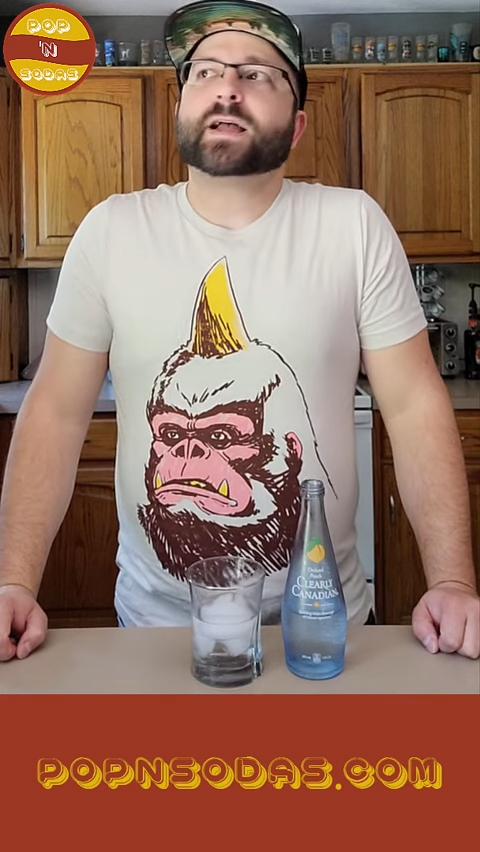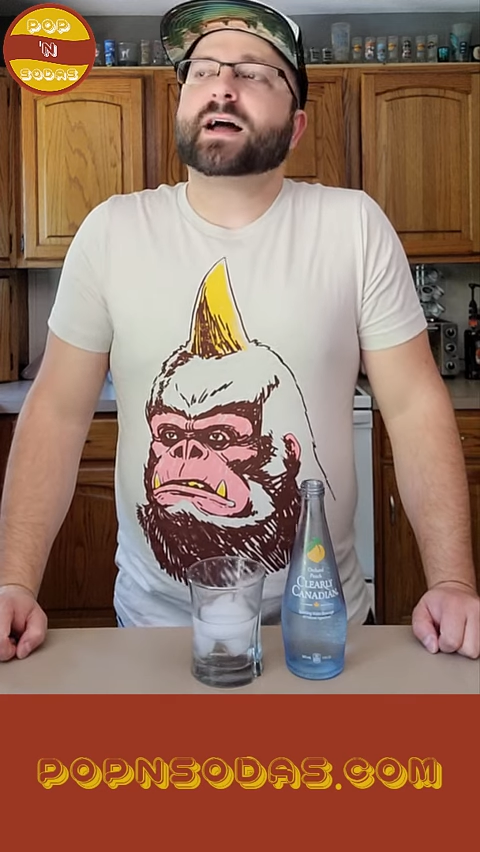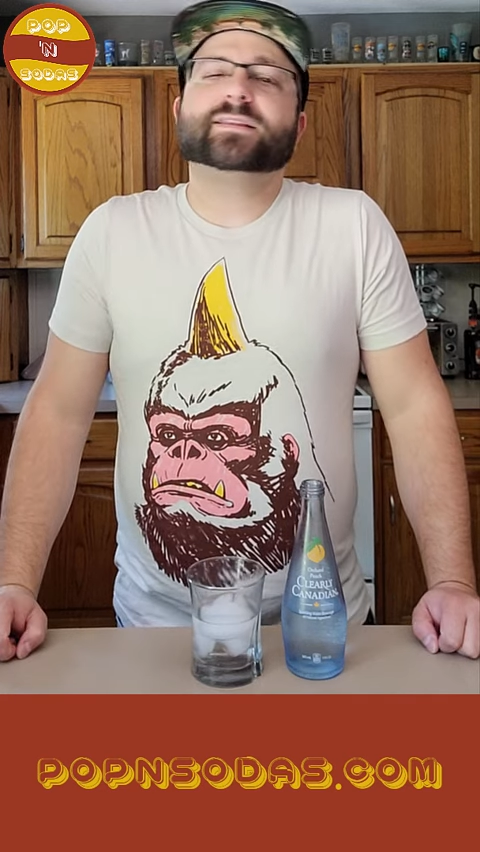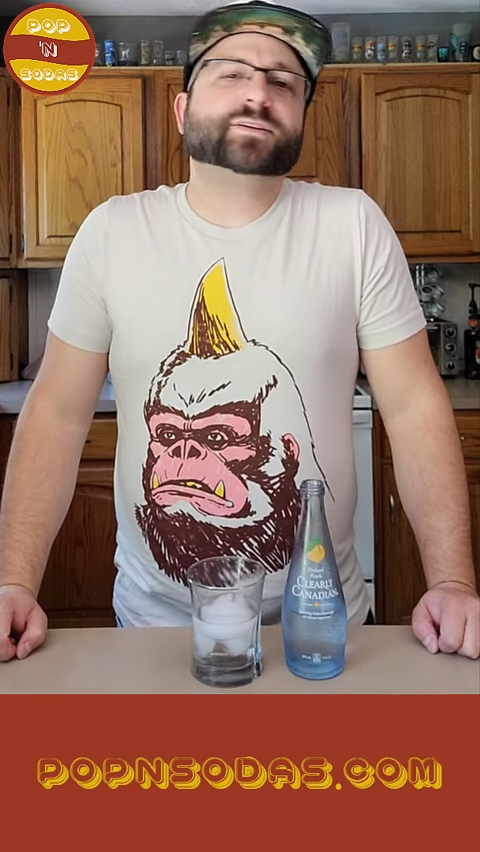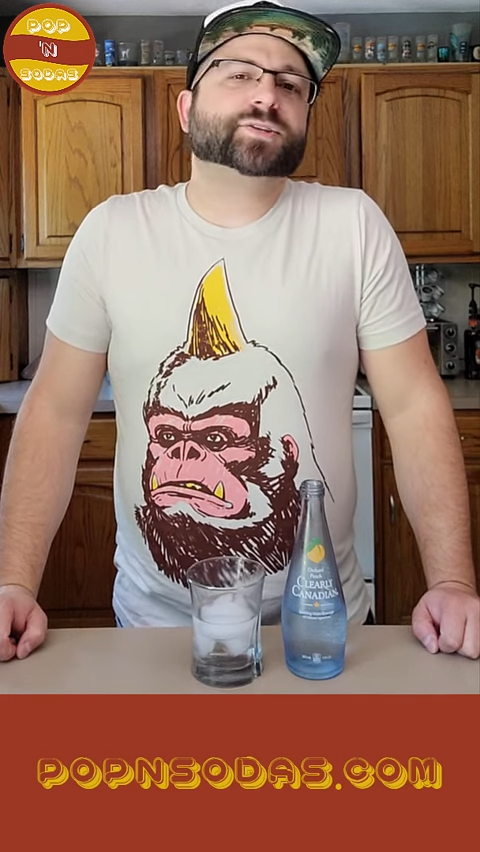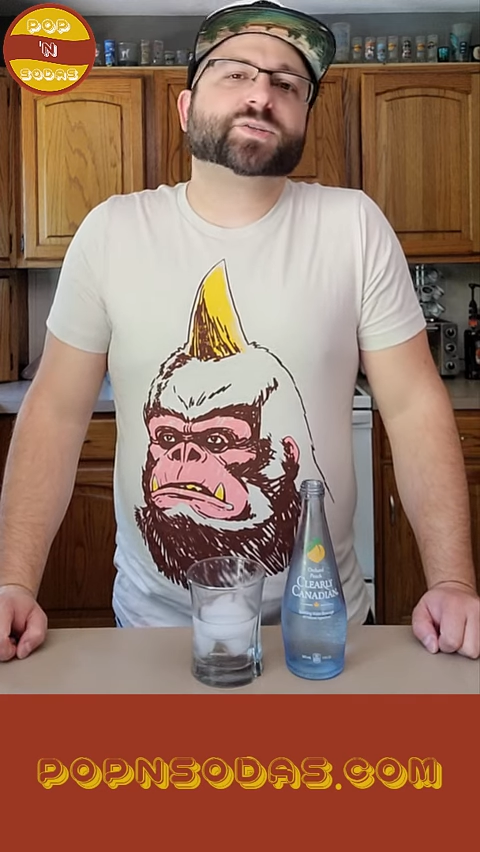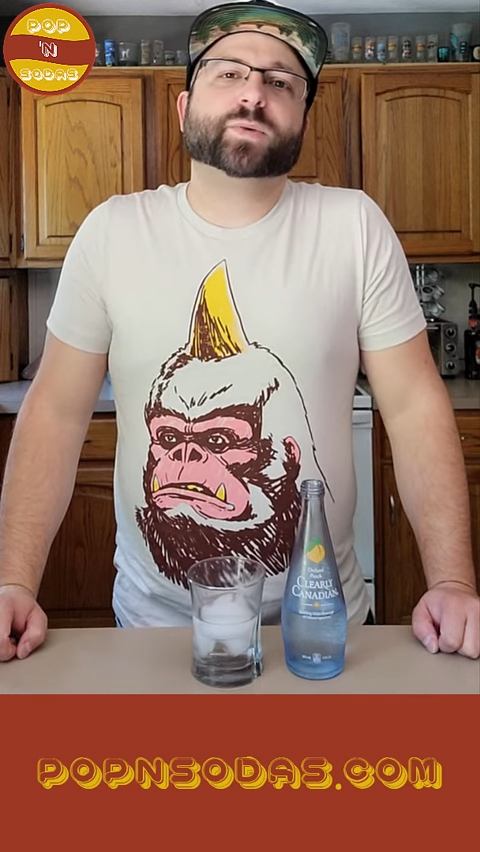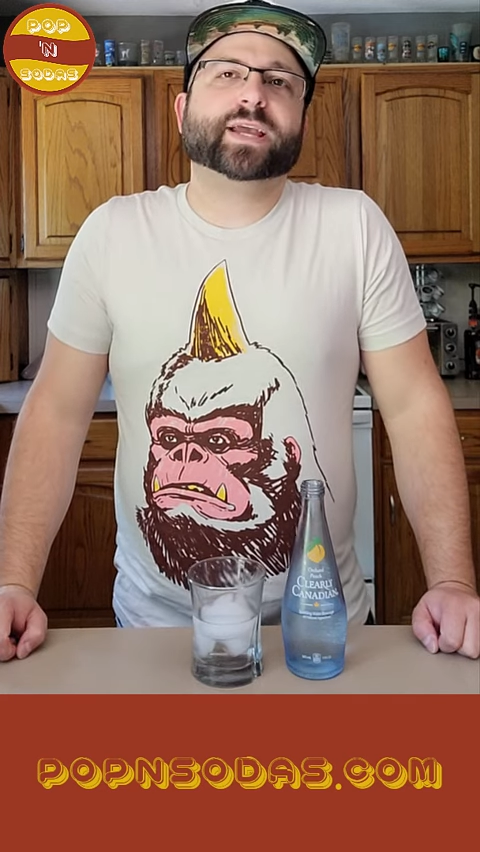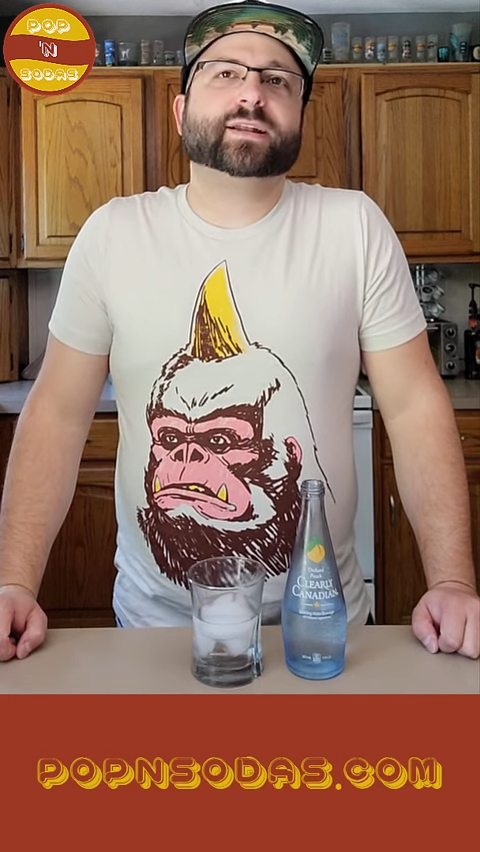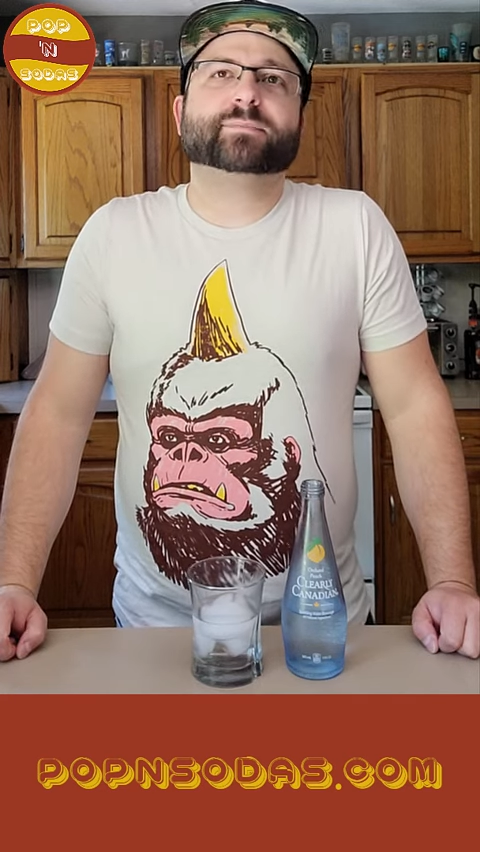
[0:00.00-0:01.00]
a little
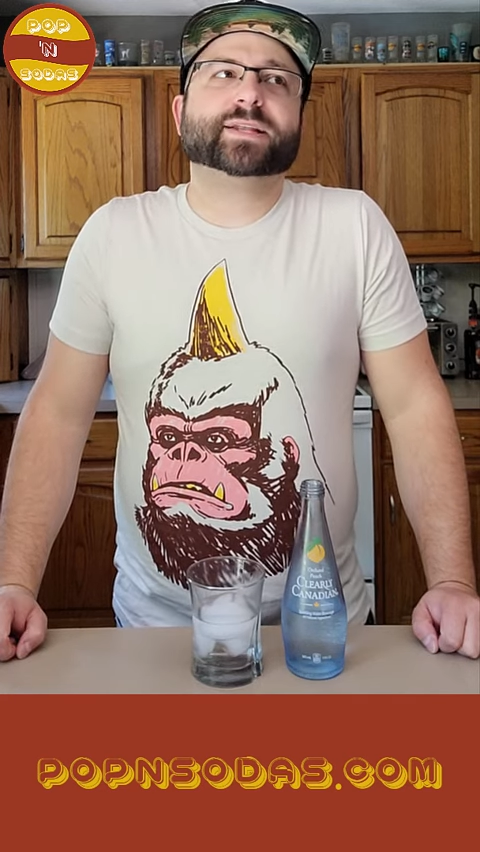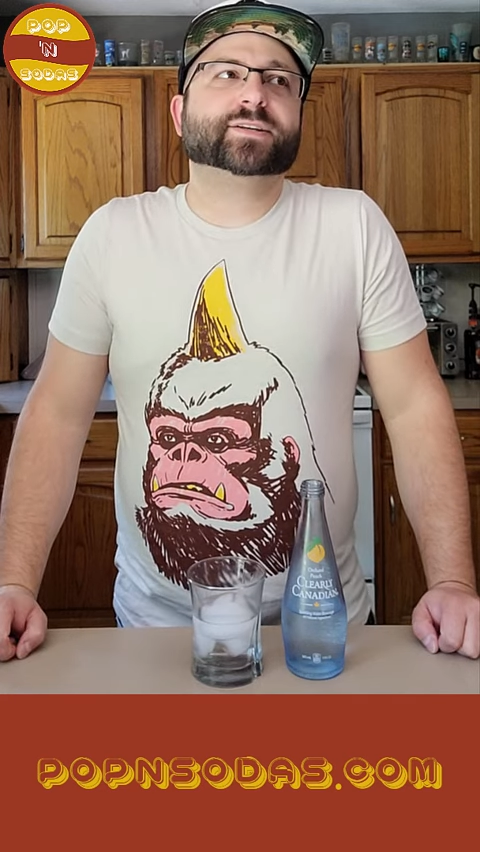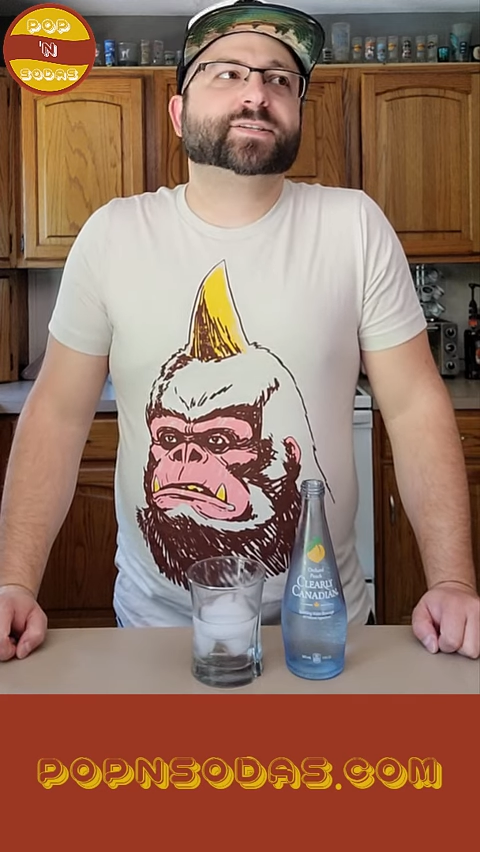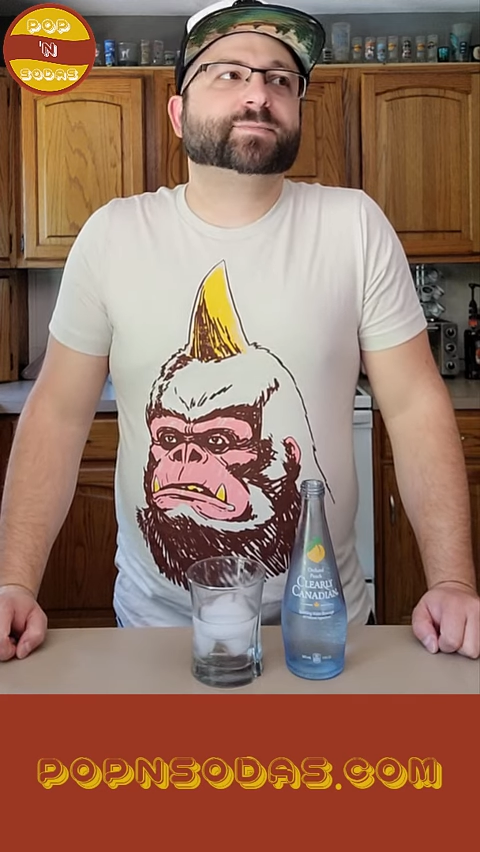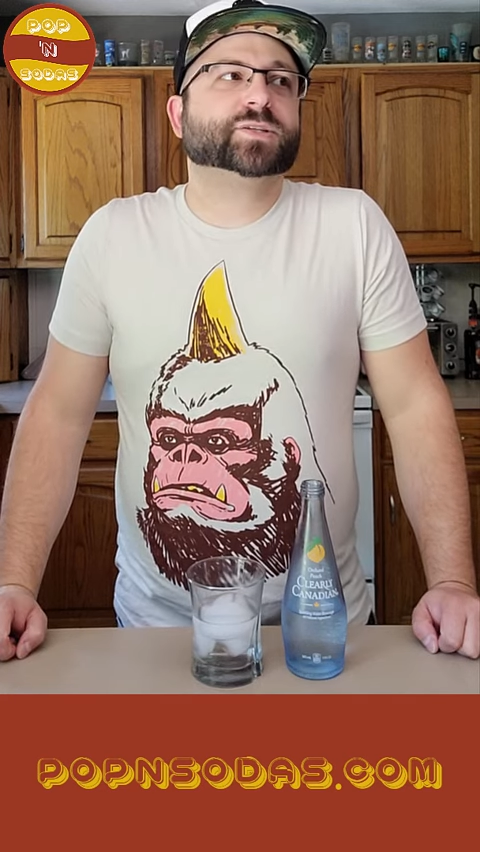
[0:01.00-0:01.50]
sweet. I mean, there's some